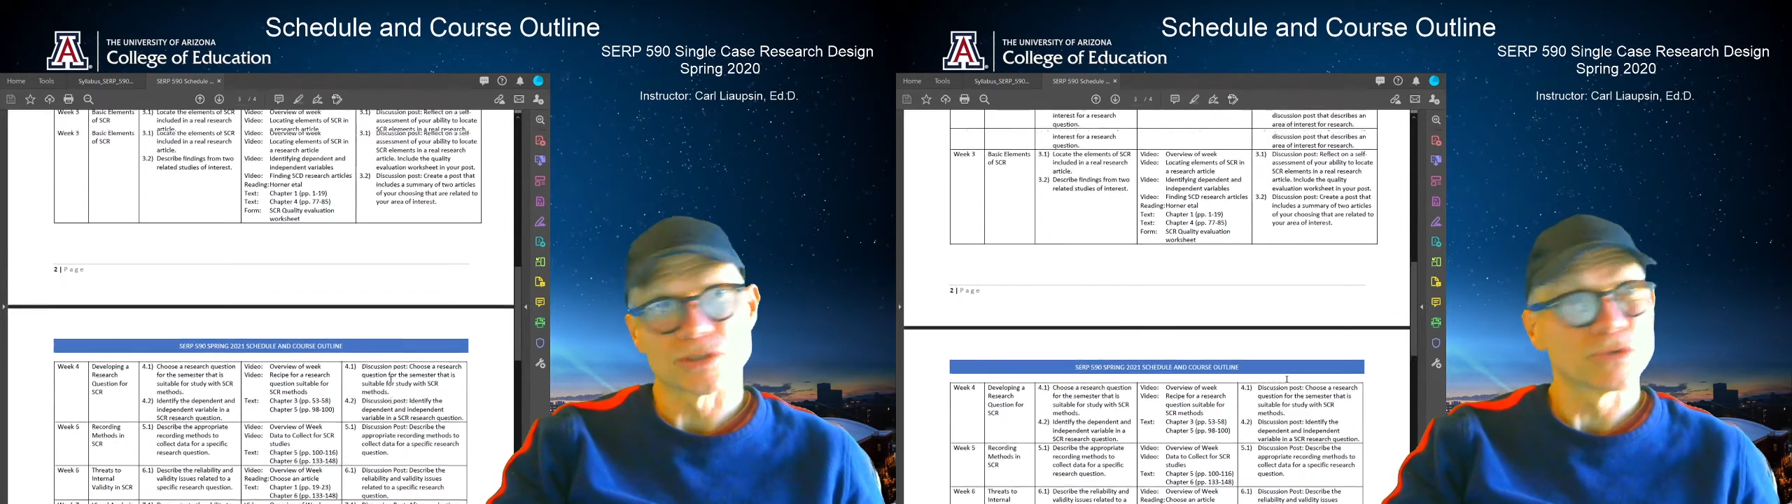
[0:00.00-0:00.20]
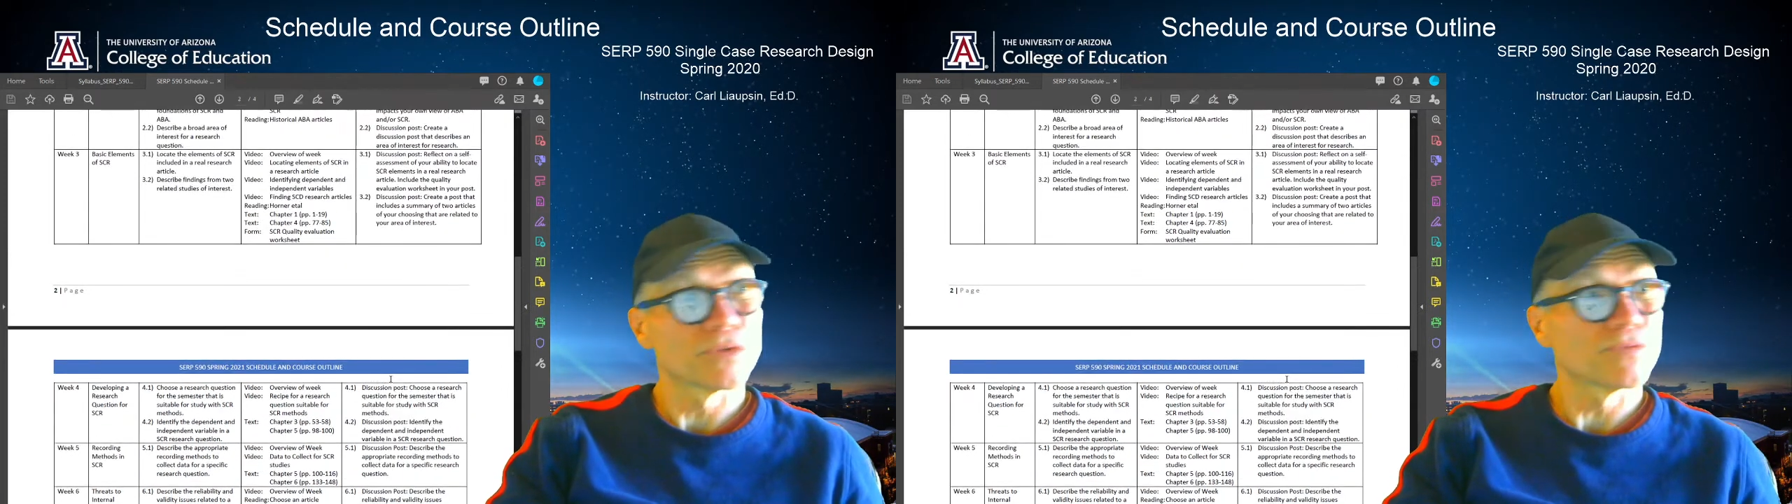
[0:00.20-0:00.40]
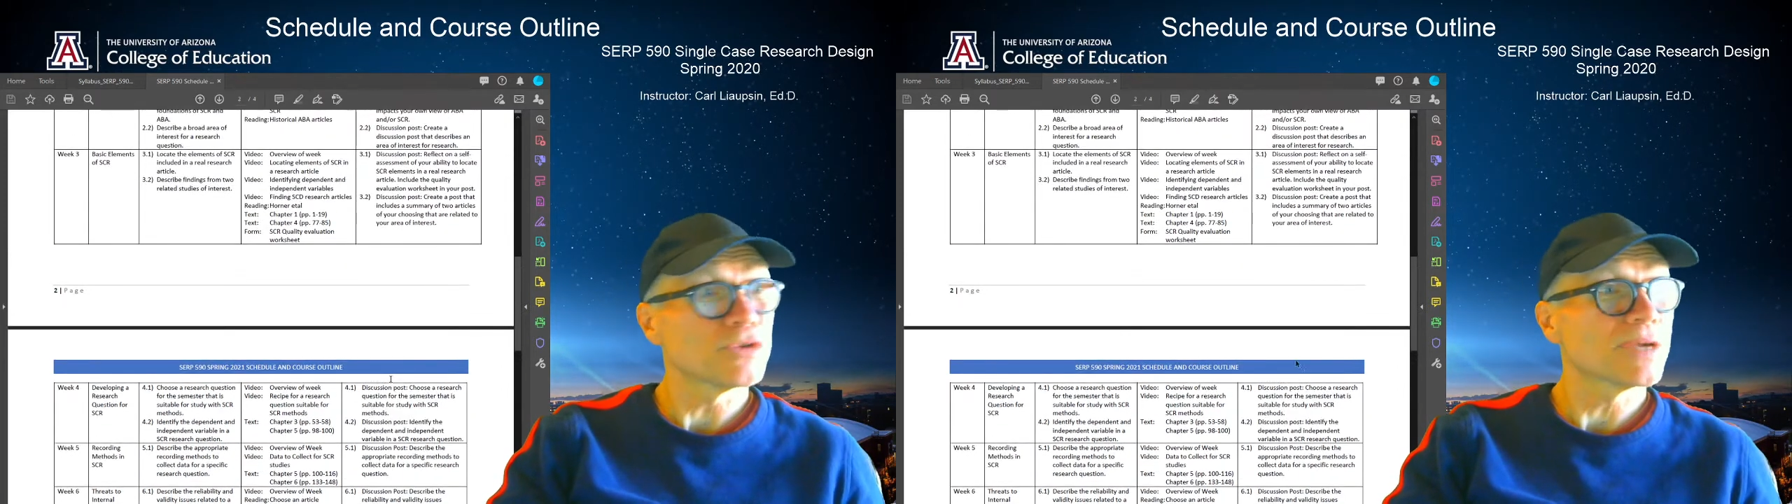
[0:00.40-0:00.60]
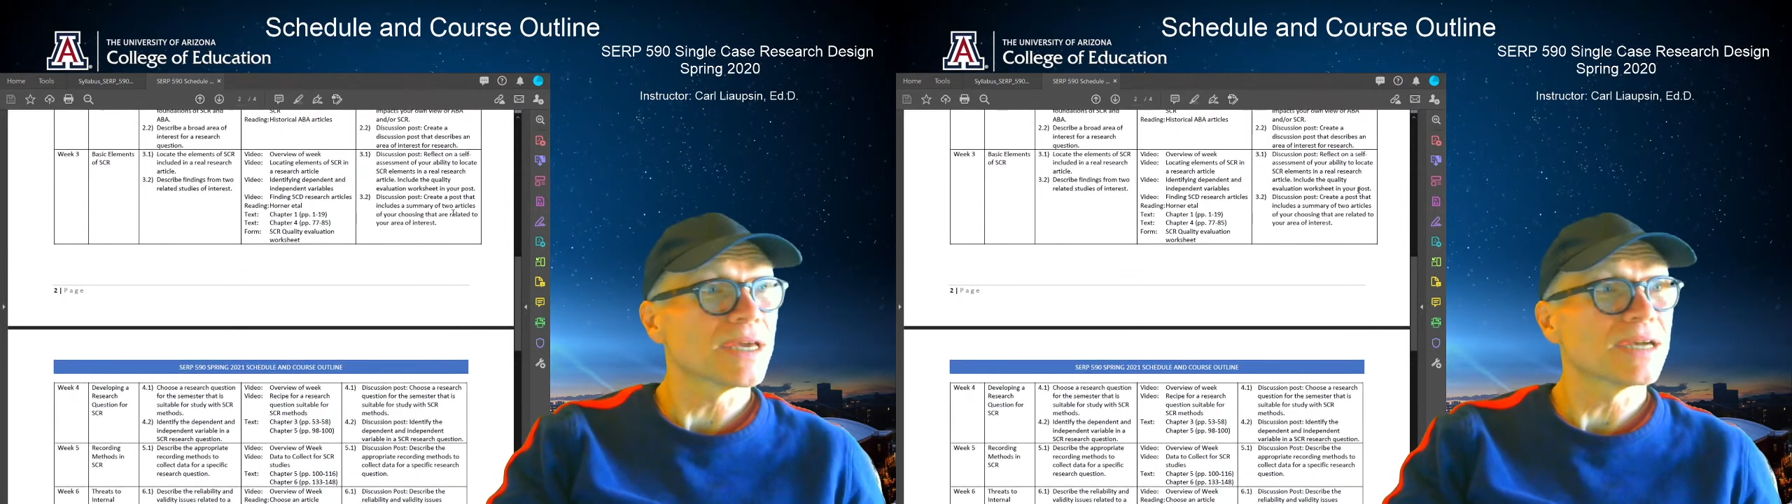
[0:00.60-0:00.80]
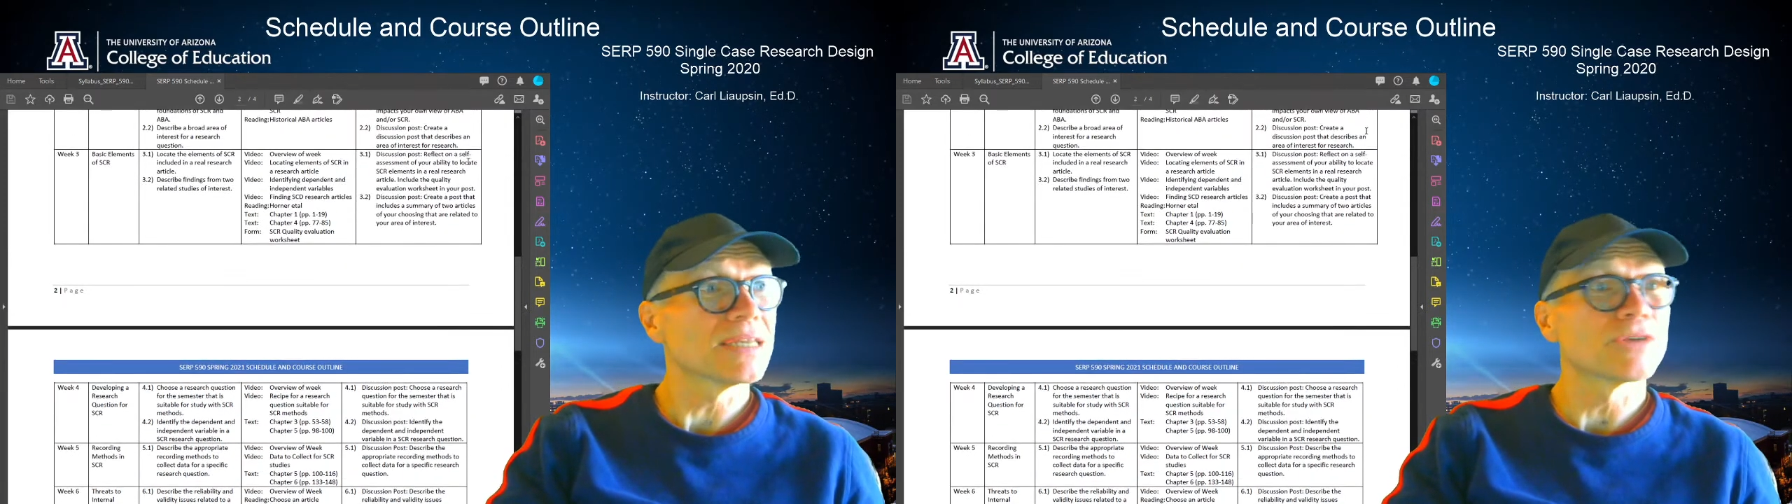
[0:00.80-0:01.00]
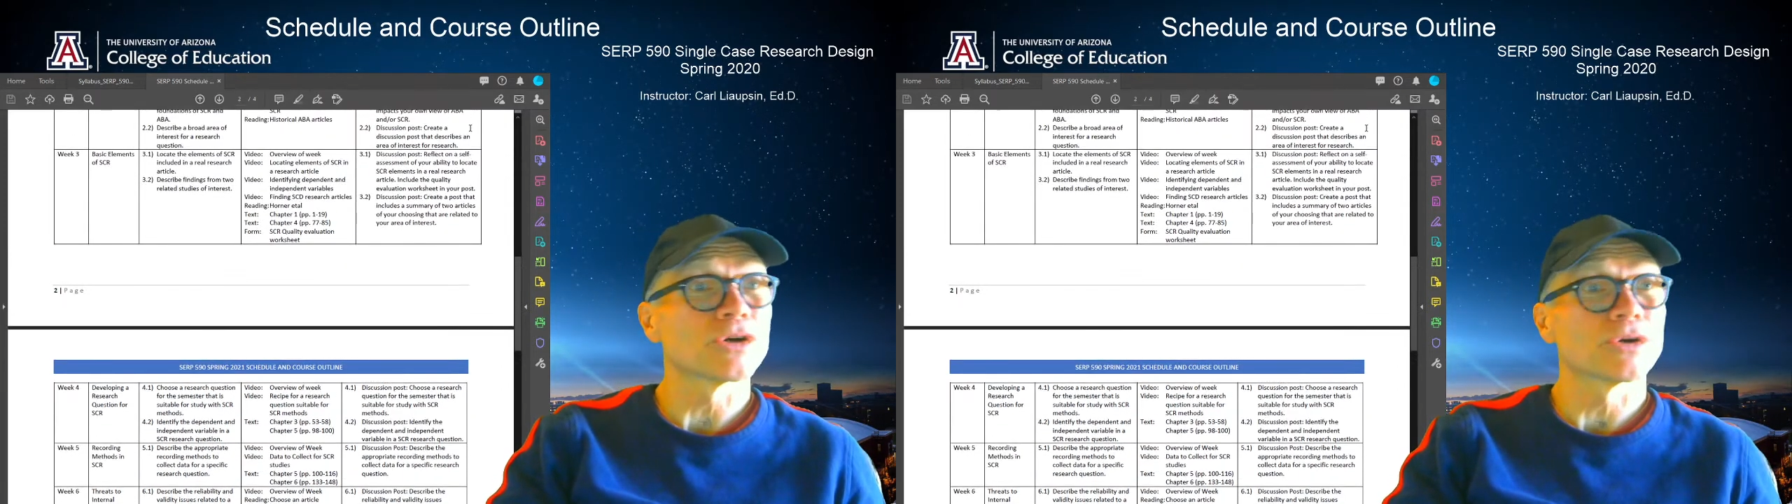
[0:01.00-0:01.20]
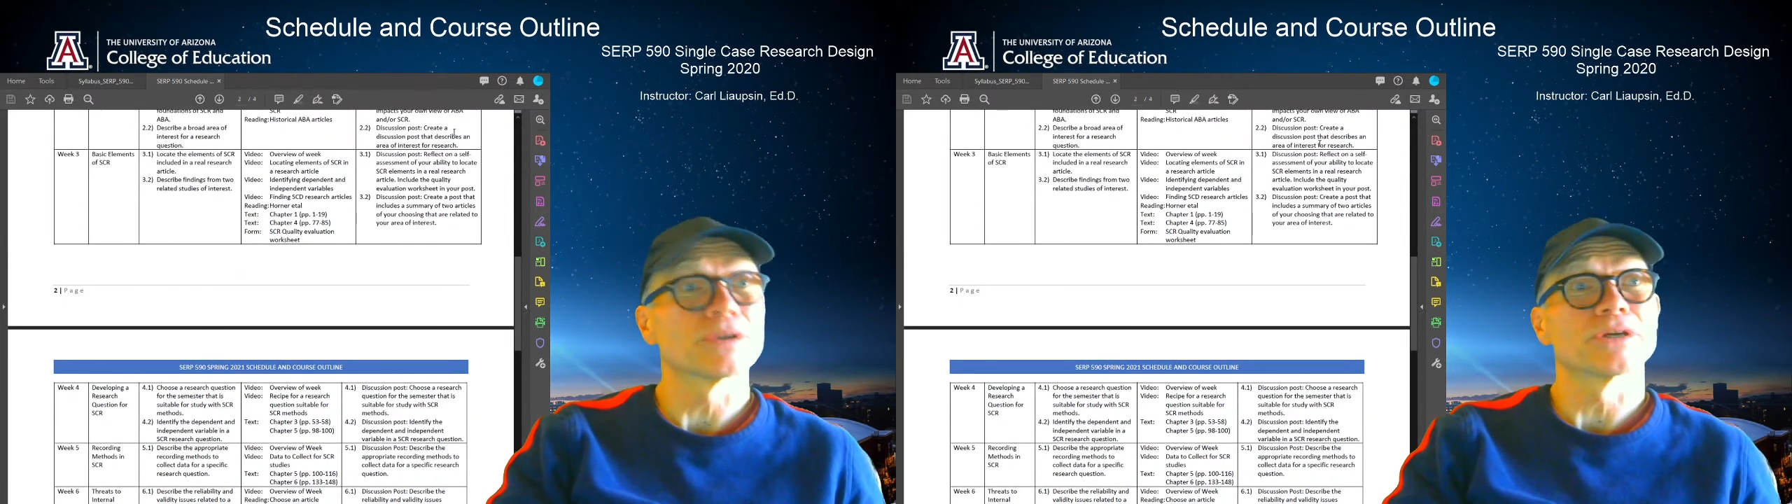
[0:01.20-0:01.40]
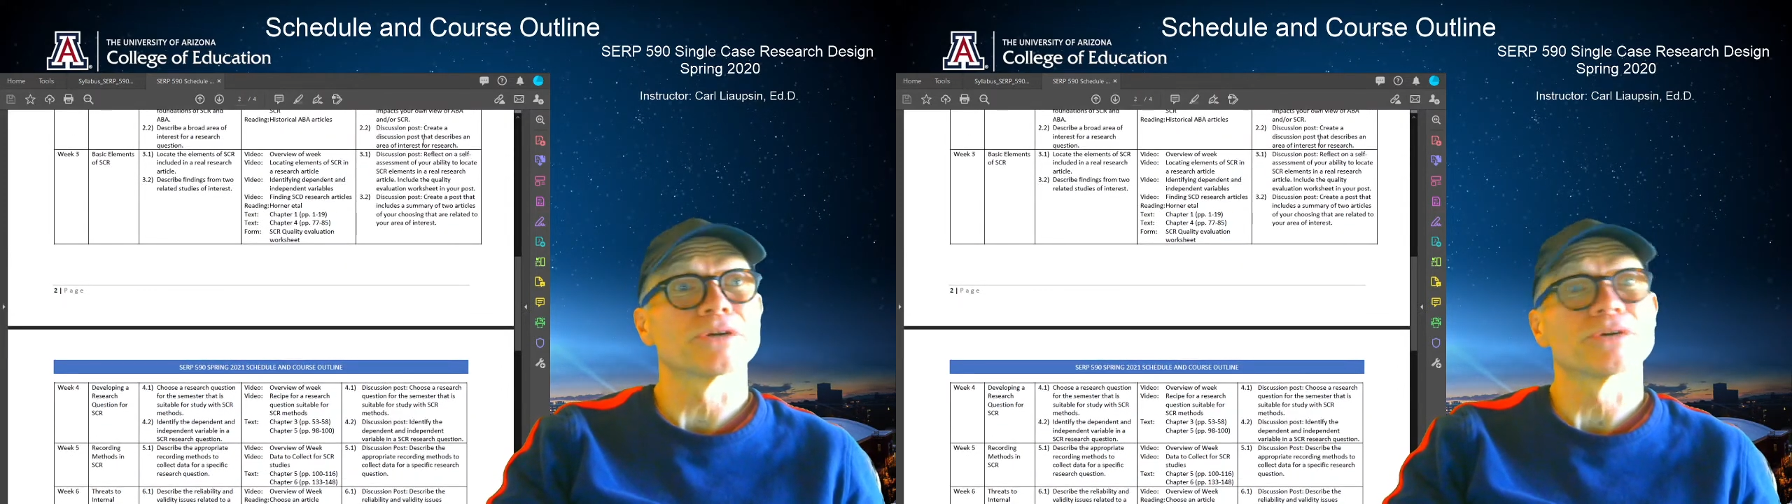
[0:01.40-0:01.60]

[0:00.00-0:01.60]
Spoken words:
So if you get it even earlier,